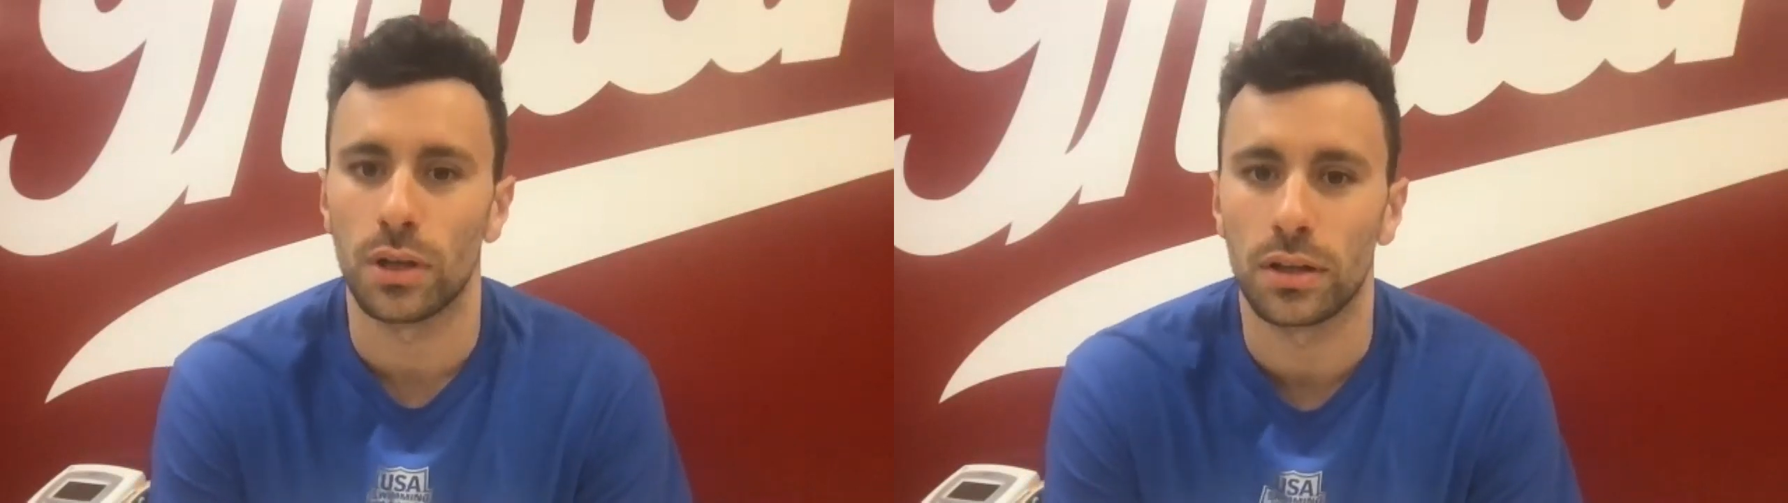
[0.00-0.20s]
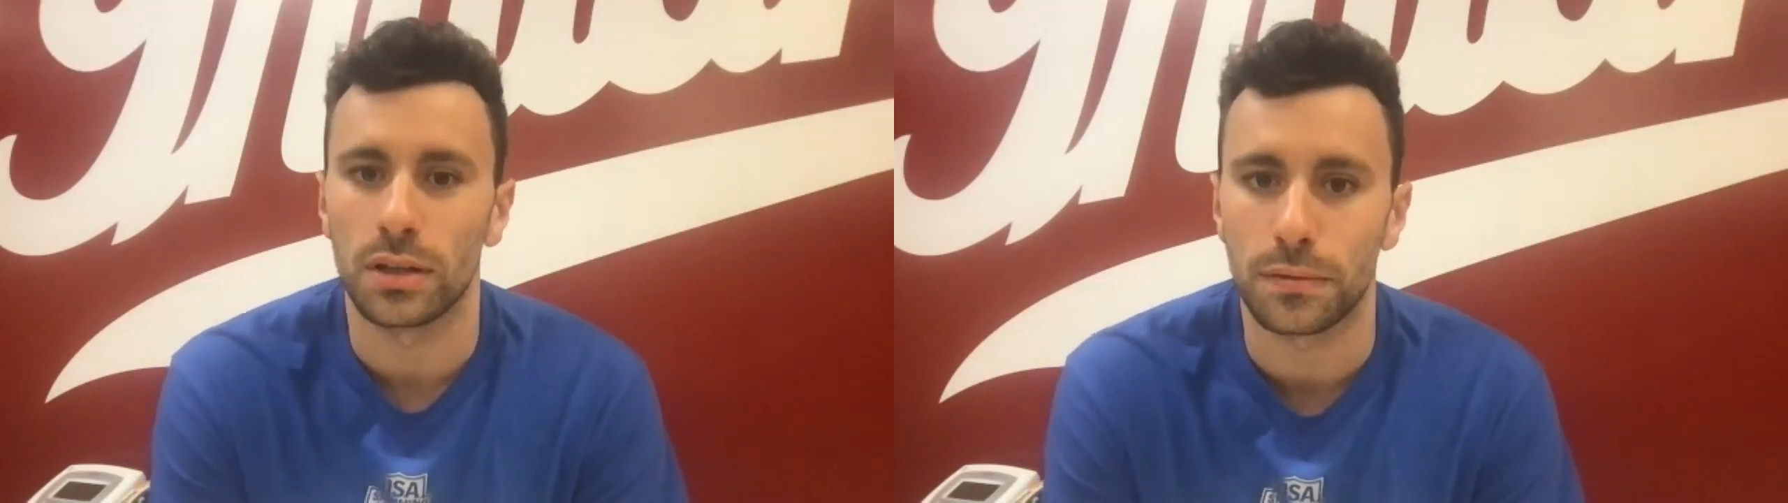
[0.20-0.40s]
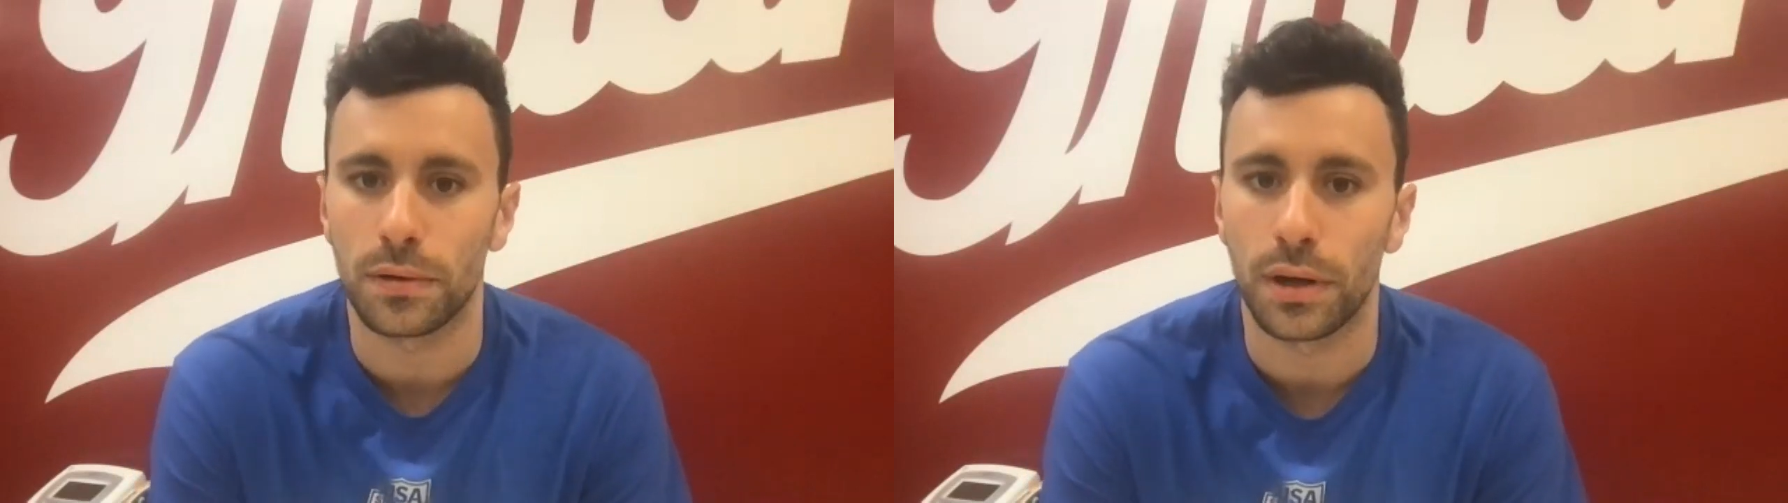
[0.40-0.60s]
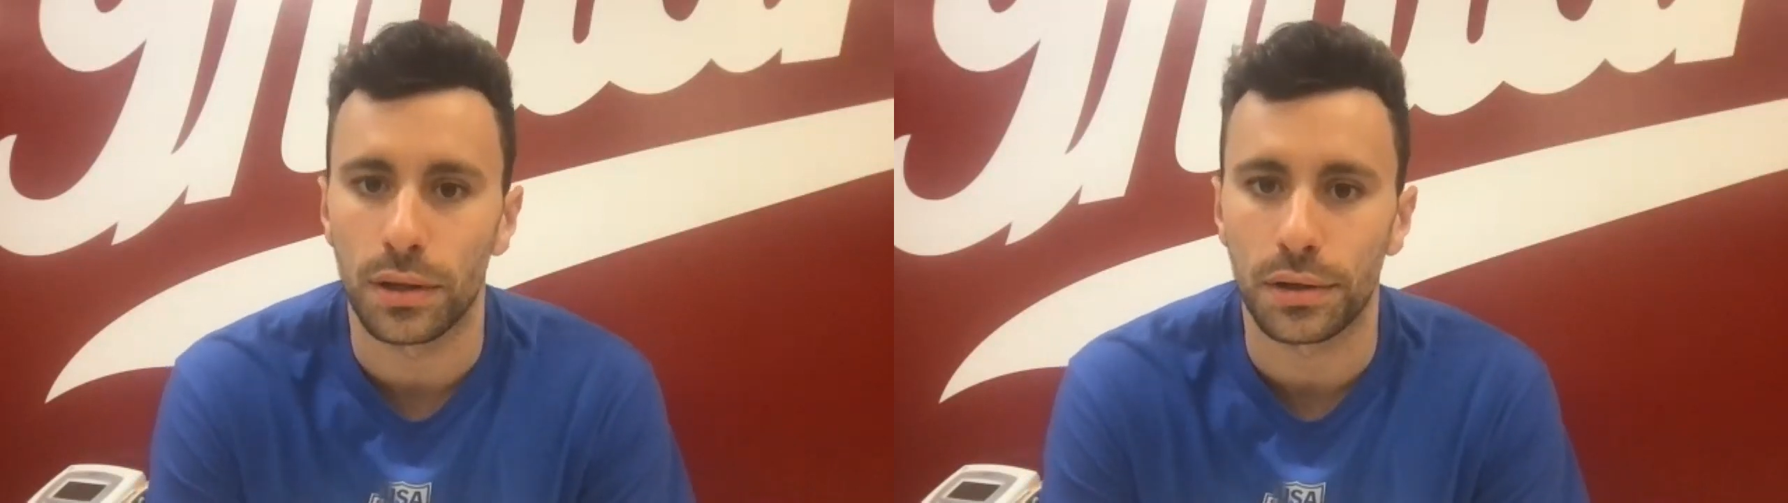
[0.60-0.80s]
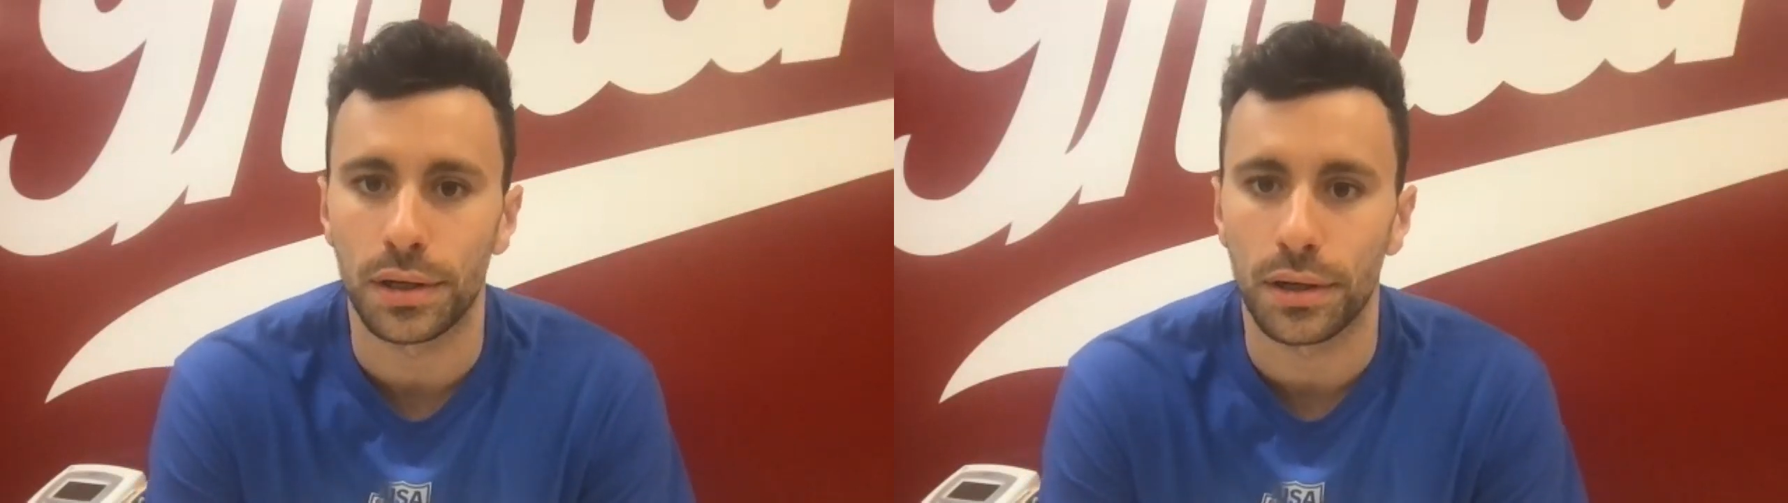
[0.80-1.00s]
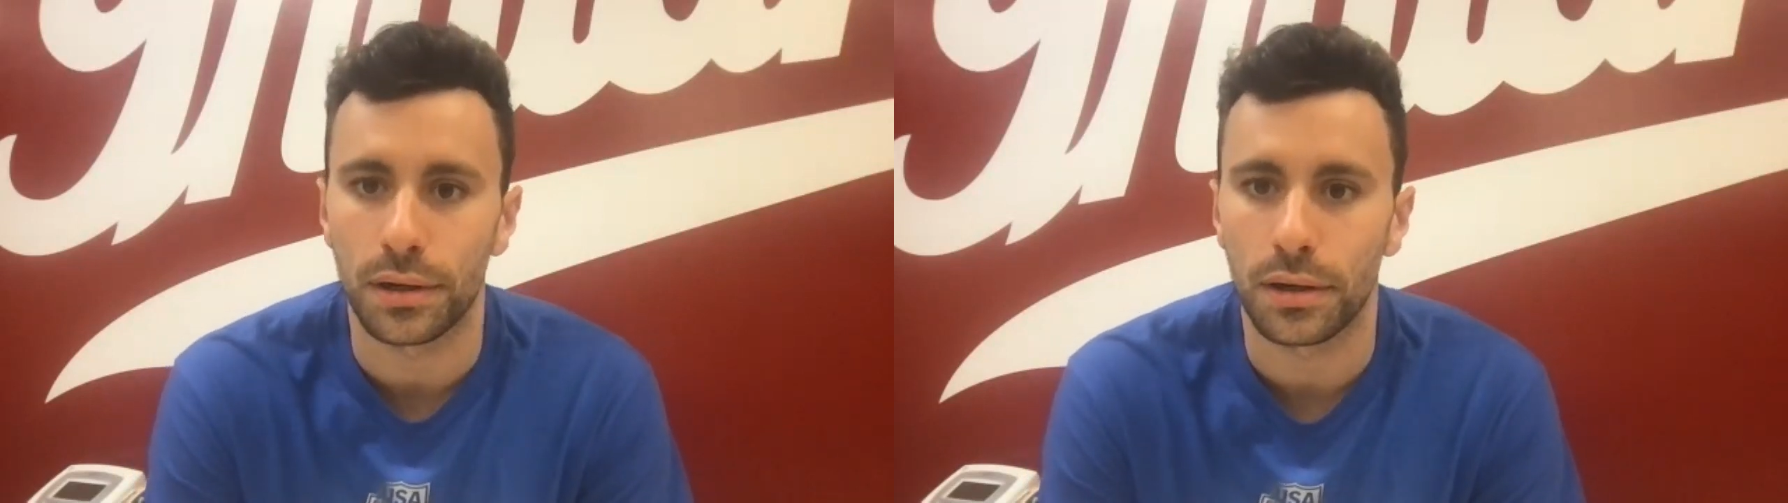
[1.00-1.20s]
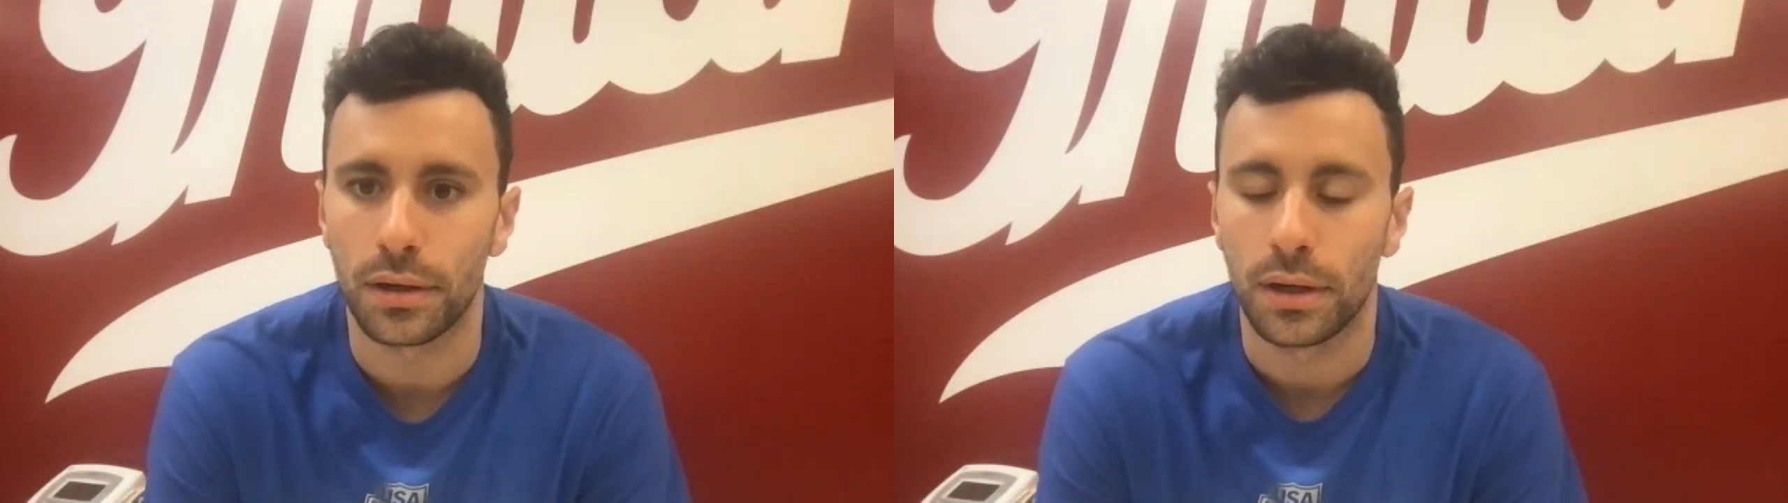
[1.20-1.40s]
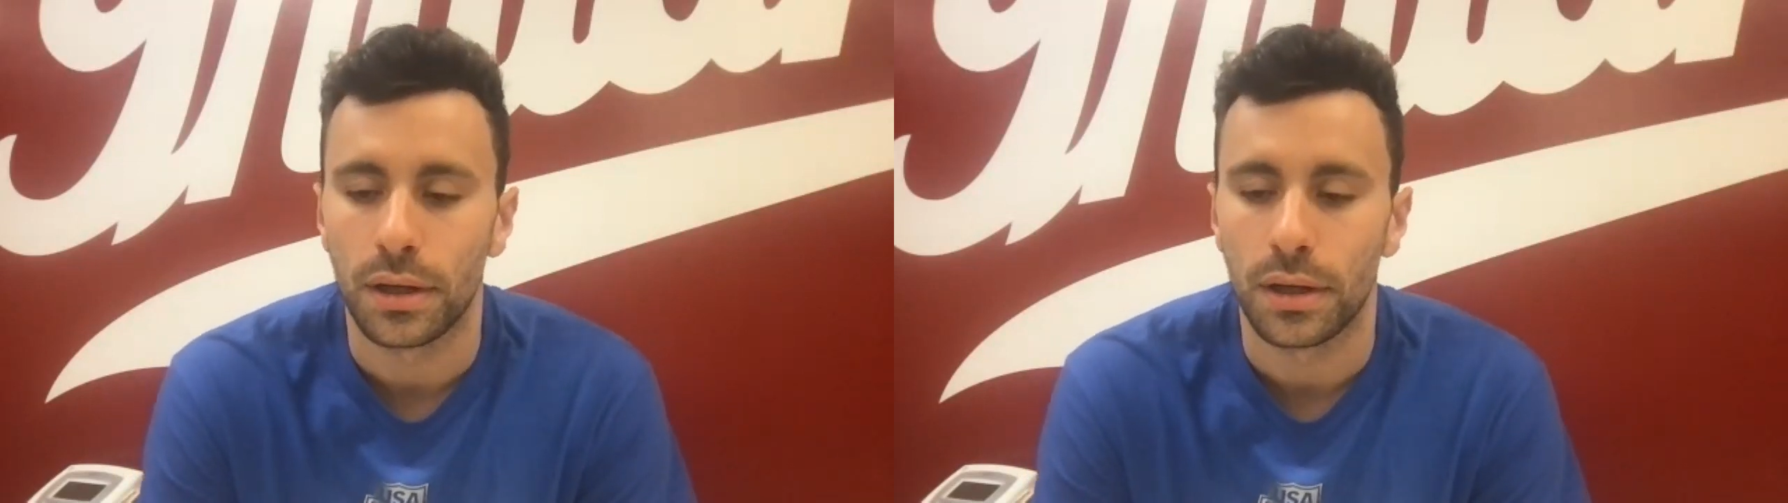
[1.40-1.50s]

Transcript: all this for another year.